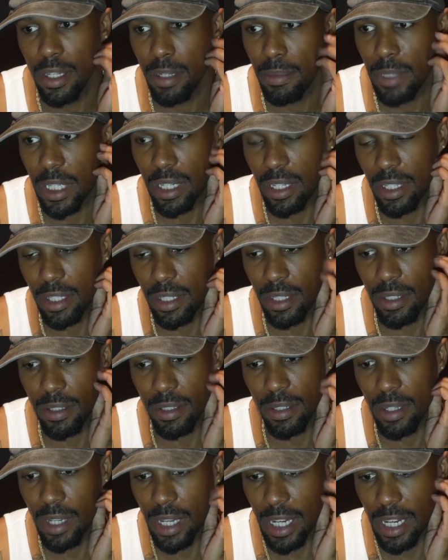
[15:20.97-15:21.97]
Because,
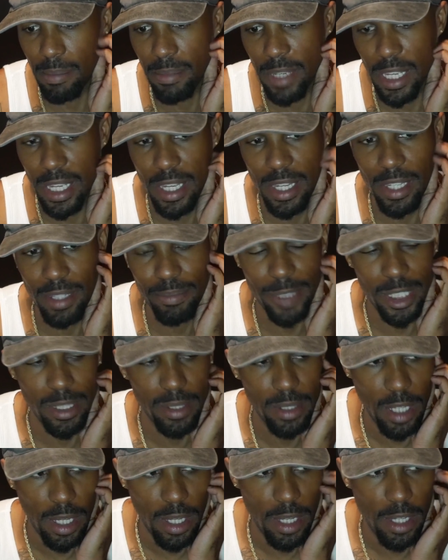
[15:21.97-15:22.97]
man,
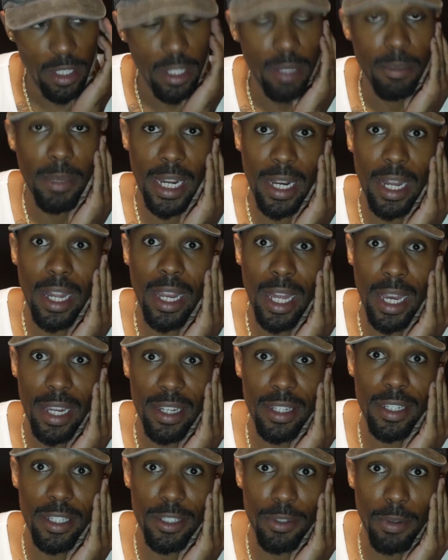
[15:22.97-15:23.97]
she might not
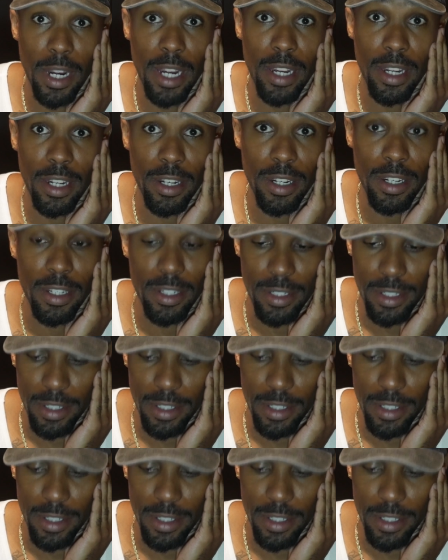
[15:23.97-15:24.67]
like this right here.